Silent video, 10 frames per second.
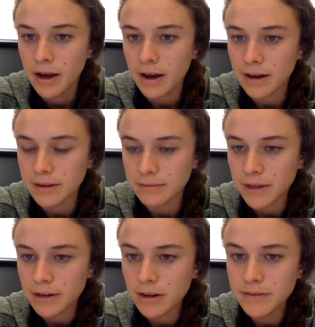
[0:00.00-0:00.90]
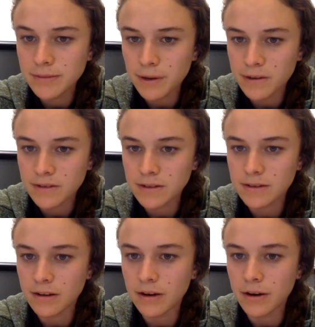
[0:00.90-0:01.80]
And all of these
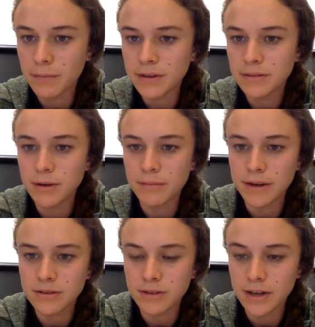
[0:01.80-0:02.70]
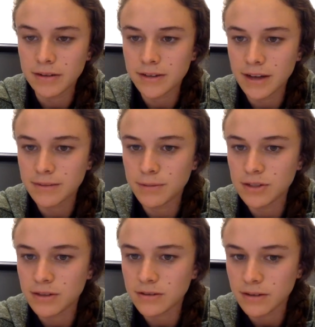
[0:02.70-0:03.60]
practices are meant to minimize greenhouse gas
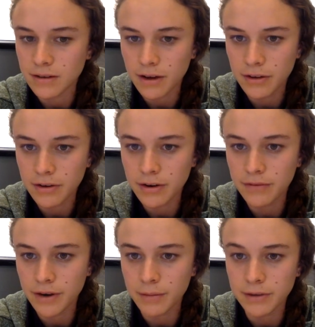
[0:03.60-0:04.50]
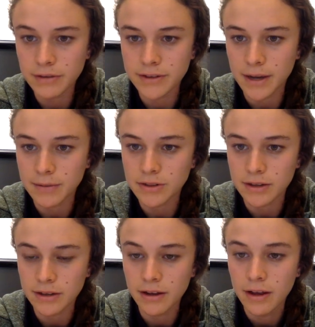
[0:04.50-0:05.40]
emissions and other environmentally
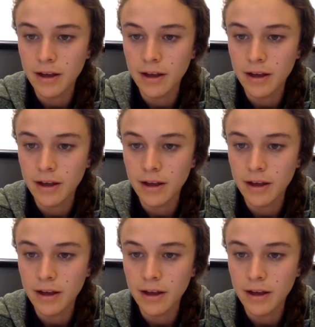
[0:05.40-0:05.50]
damaging